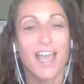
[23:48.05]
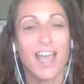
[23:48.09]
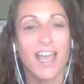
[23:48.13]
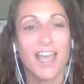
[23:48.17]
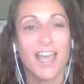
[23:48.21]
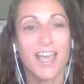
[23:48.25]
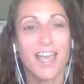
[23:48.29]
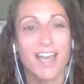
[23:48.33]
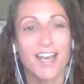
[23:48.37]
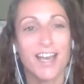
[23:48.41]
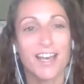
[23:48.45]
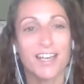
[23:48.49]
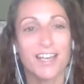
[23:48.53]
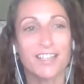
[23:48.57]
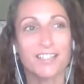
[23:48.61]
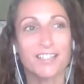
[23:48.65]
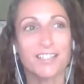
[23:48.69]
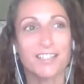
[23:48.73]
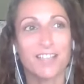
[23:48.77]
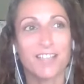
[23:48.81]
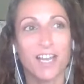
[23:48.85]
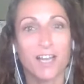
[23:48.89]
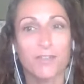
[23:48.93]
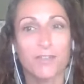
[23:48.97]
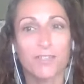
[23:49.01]
And
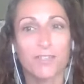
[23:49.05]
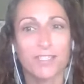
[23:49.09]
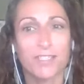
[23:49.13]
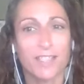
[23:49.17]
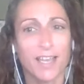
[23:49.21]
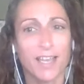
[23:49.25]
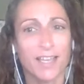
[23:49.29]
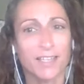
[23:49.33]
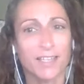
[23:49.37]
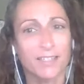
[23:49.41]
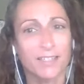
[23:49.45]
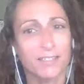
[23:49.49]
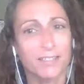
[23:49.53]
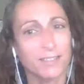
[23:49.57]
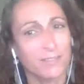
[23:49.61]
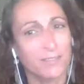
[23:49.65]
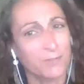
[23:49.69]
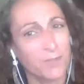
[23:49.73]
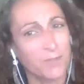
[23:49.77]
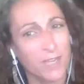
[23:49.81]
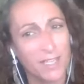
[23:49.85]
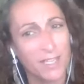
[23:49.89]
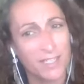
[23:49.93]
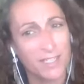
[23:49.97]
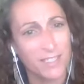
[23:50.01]
I was like,
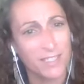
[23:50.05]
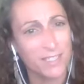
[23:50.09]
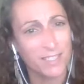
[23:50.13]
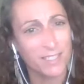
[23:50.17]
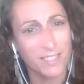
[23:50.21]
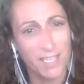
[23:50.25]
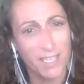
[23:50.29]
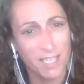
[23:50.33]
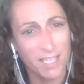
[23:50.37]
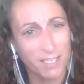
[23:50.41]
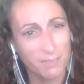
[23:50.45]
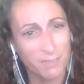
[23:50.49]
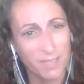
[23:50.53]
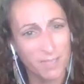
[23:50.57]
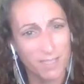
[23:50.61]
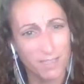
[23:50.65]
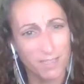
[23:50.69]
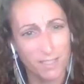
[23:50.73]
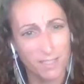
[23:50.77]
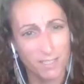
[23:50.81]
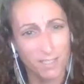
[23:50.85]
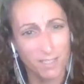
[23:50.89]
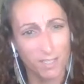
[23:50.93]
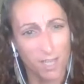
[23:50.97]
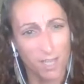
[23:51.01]
why is it taking me
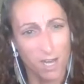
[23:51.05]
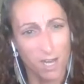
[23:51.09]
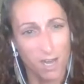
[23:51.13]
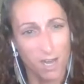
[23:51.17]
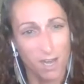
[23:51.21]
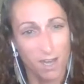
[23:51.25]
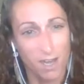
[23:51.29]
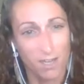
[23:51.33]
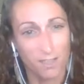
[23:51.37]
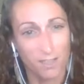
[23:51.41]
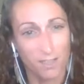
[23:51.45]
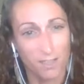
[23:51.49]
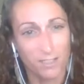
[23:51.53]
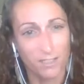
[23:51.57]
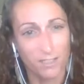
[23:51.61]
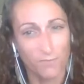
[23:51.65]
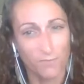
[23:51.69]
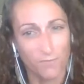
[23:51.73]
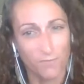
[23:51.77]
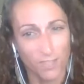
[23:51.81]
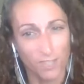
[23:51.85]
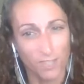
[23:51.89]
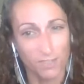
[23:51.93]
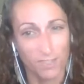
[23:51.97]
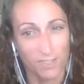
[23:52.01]
this long to
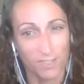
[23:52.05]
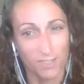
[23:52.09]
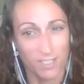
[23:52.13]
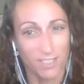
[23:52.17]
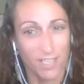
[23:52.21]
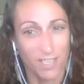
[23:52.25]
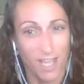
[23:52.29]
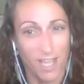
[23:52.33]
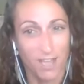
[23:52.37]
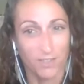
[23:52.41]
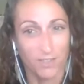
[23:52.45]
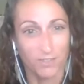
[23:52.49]
figure this out?